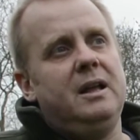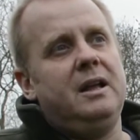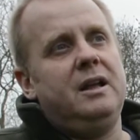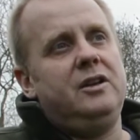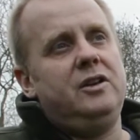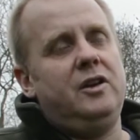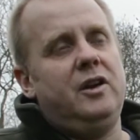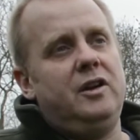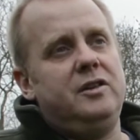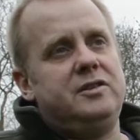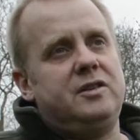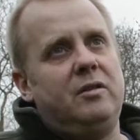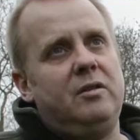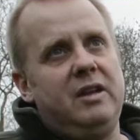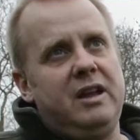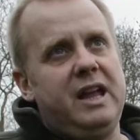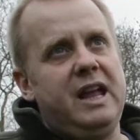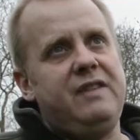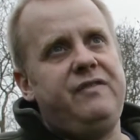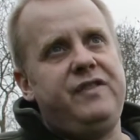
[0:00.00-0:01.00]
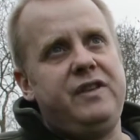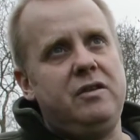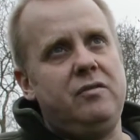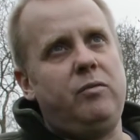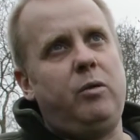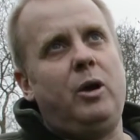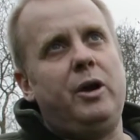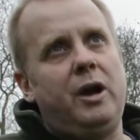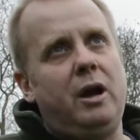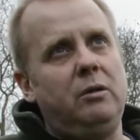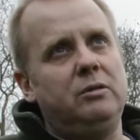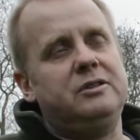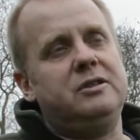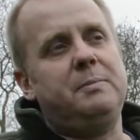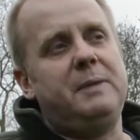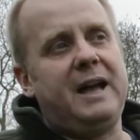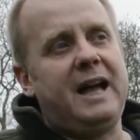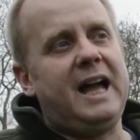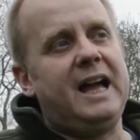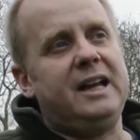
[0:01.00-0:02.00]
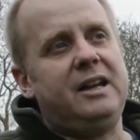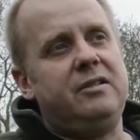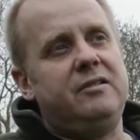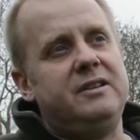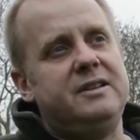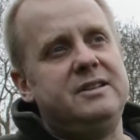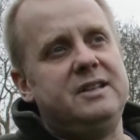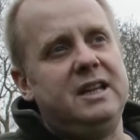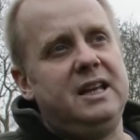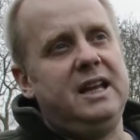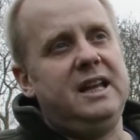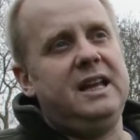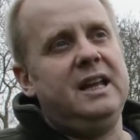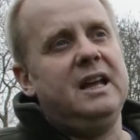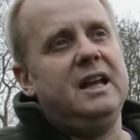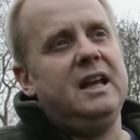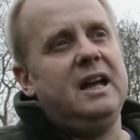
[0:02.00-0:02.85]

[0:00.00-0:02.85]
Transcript: You know, so if you want ultimate accuracy,